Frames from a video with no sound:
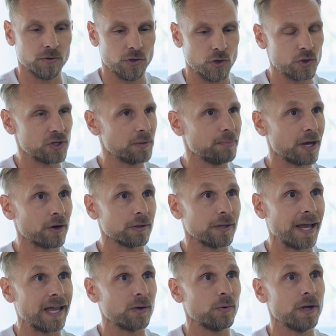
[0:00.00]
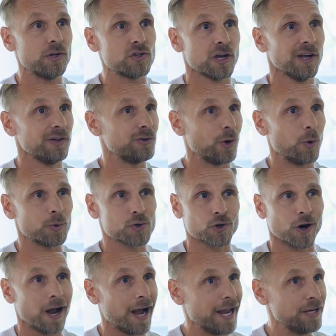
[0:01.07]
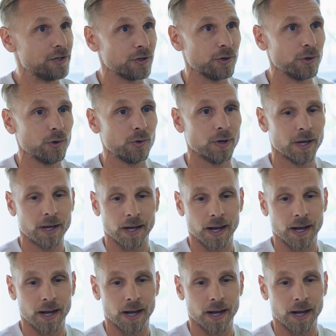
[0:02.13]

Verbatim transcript: using better language, don't try, do,